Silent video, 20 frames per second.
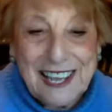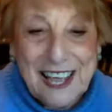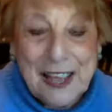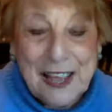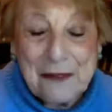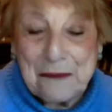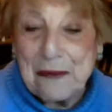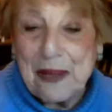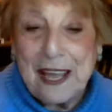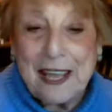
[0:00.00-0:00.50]

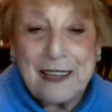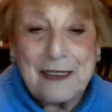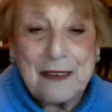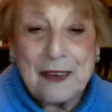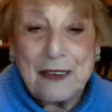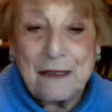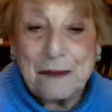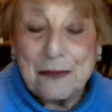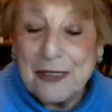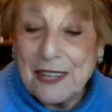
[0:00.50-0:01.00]
and my
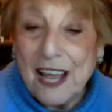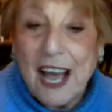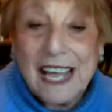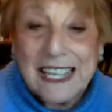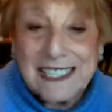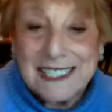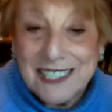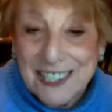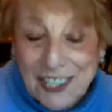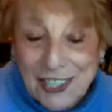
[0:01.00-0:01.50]

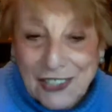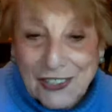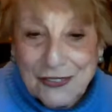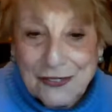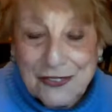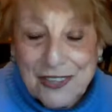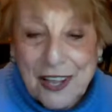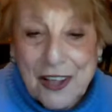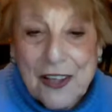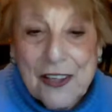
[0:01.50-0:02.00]
ideal